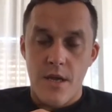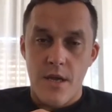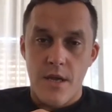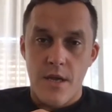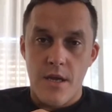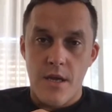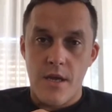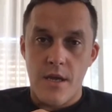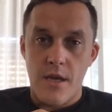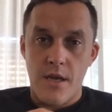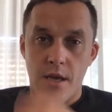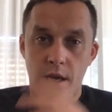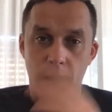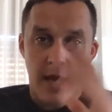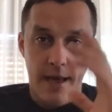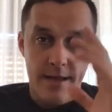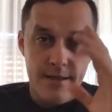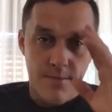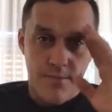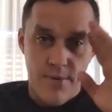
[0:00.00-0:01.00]
He
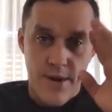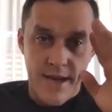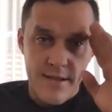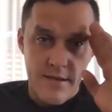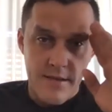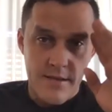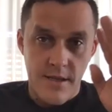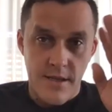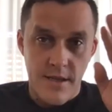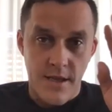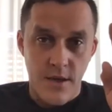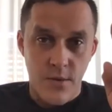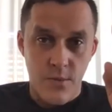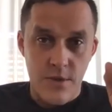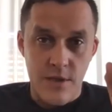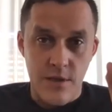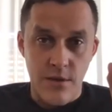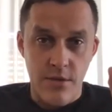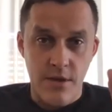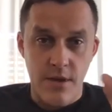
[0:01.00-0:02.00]
has a practice that he
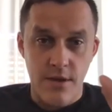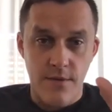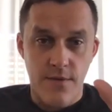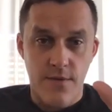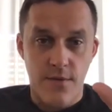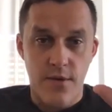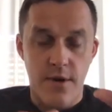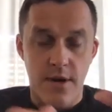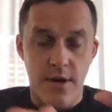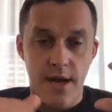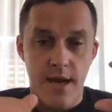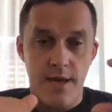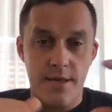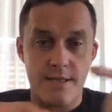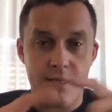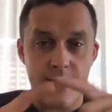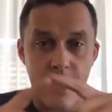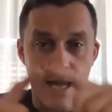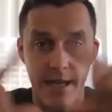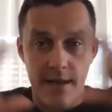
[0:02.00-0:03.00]
was looking for the
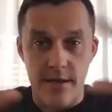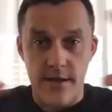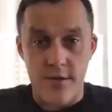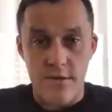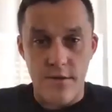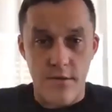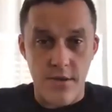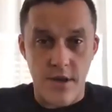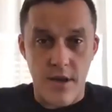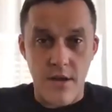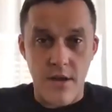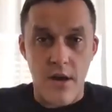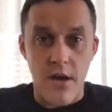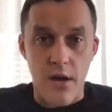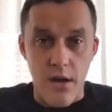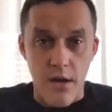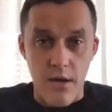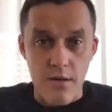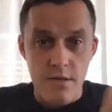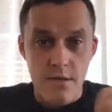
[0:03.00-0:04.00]
signs on the
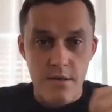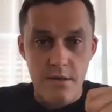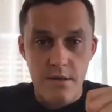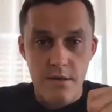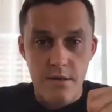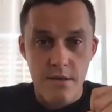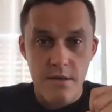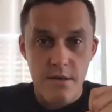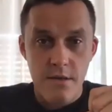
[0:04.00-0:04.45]
cars,